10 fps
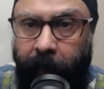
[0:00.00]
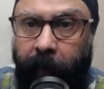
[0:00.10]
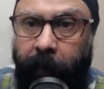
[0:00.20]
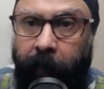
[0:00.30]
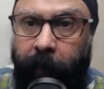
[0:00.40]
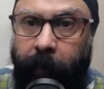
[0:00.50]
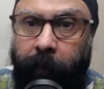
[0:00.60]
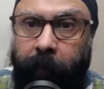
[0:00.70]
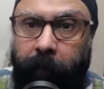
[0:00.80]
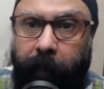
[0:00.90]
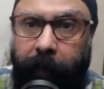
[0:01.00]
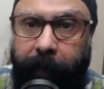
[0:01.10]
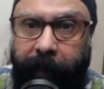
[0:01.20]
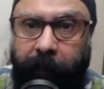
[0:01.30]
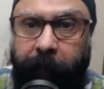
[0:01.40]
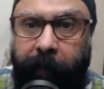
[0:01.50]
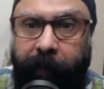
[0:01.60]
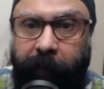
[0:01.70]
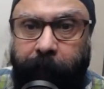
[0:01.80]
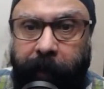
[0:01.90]
Now let me
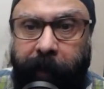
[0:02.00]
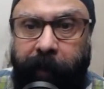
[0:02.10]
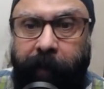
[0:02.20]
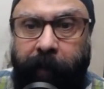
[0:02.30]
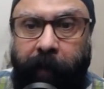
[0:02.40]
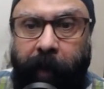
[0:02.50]
explain